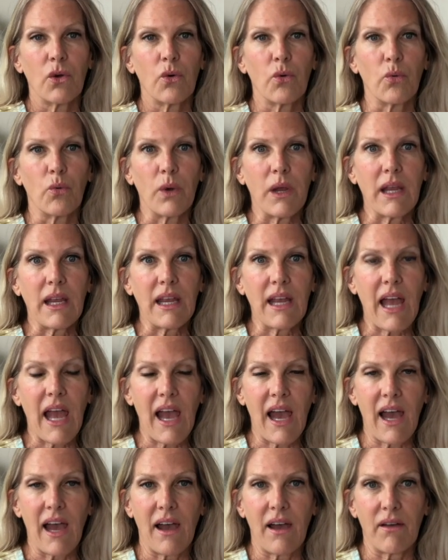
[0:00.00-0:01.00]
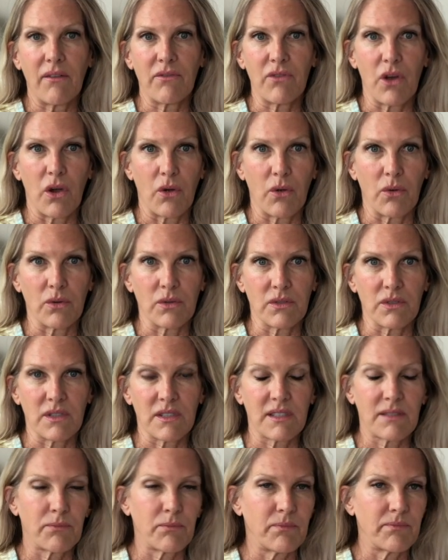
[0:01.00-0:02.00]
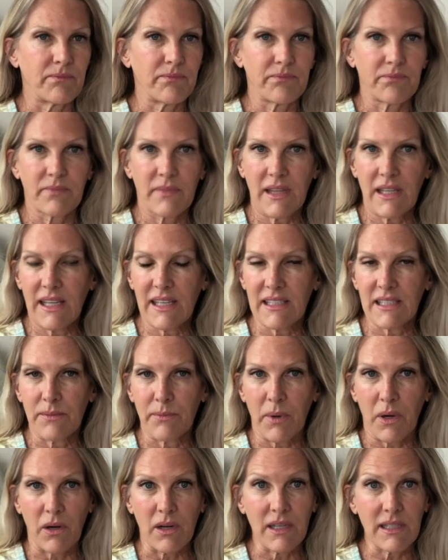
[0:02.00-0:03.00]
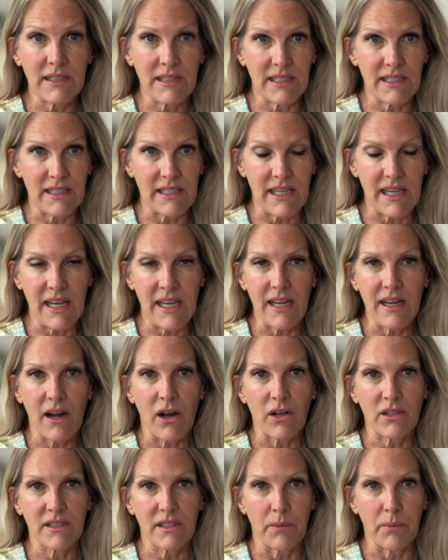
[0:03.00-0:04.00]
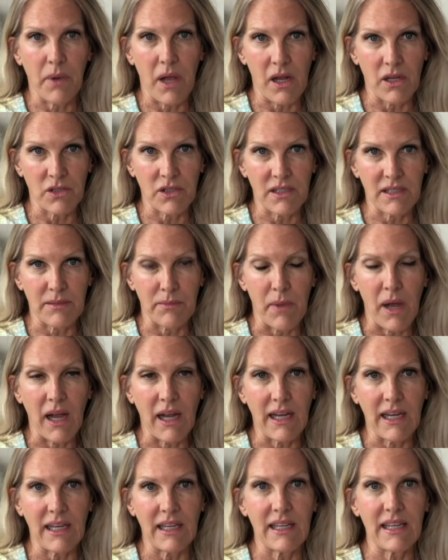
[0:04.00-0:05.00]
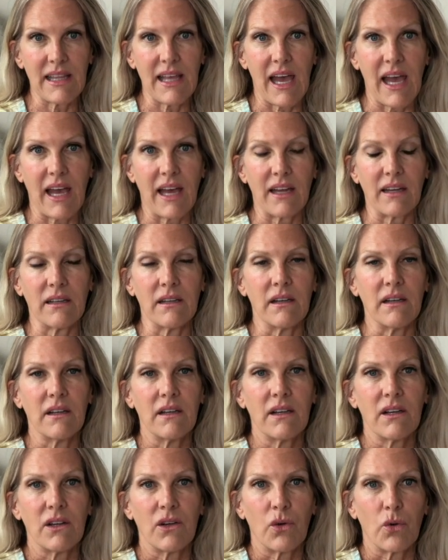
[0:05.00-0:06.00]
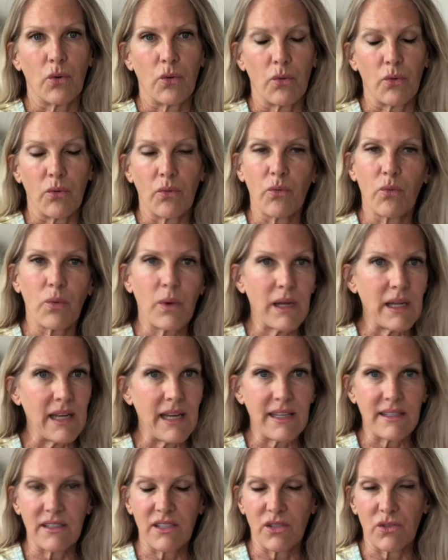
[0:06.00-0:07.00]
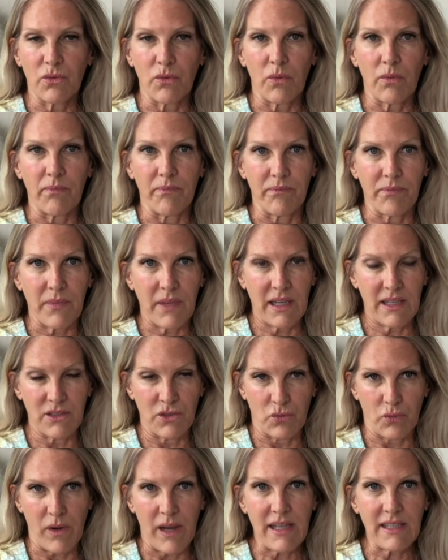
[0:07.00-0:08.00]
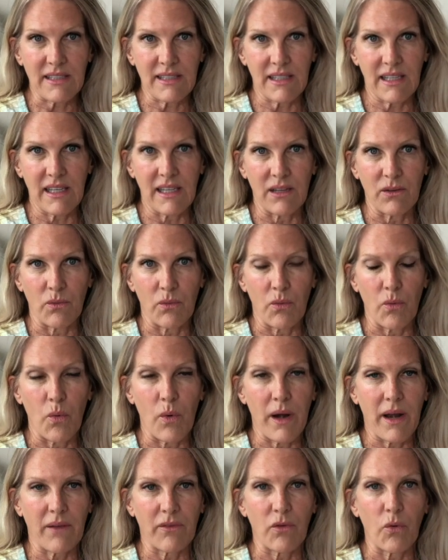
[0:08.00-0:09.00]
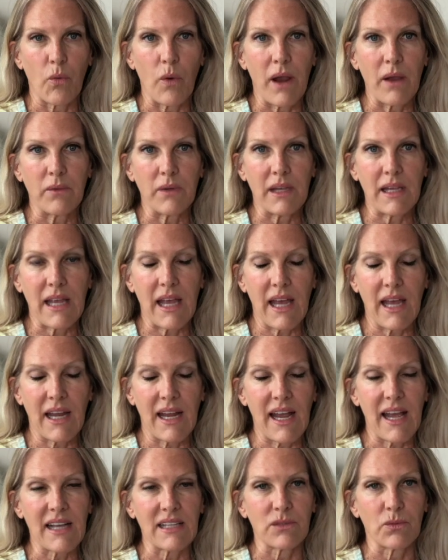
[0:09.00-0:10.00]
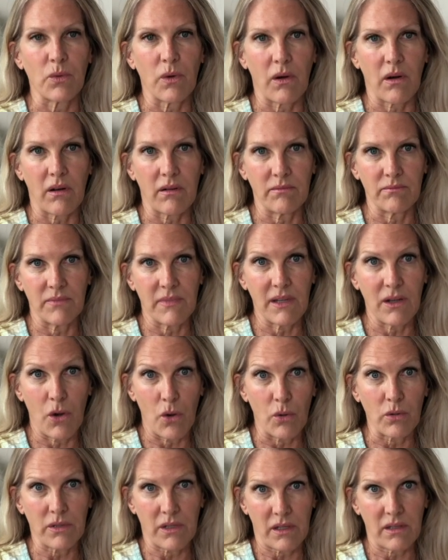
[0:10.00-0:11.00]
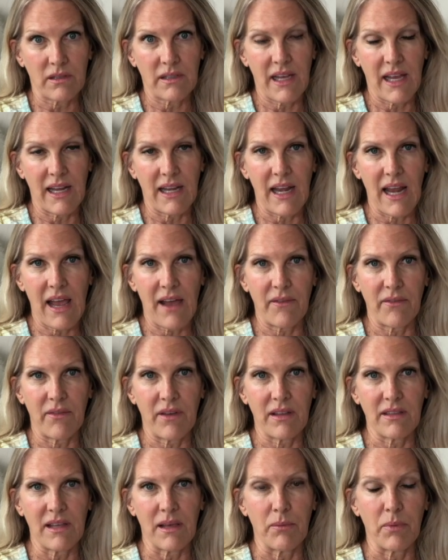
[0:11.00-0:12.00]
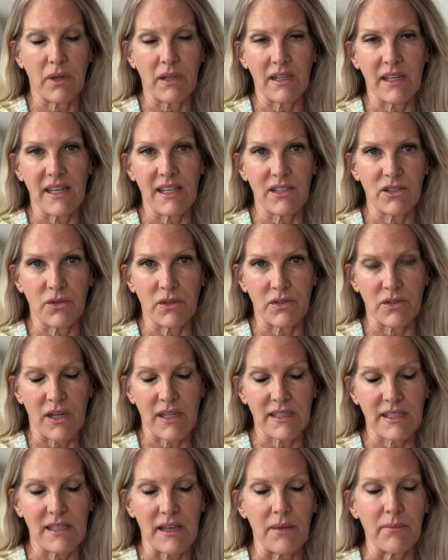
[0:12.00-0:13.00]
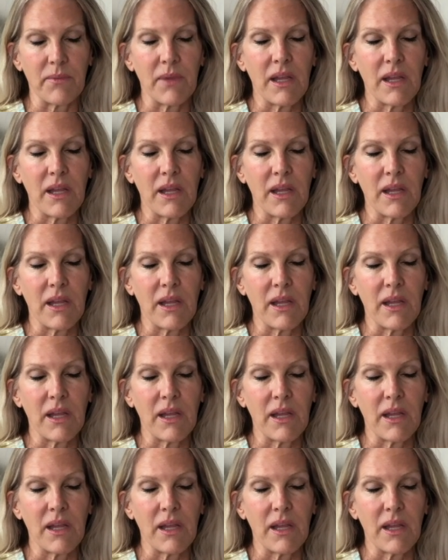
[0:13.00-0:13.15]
we have those experiences in our subconscious mind that we need to address in whatever way we can as we're older and have the ability to address them.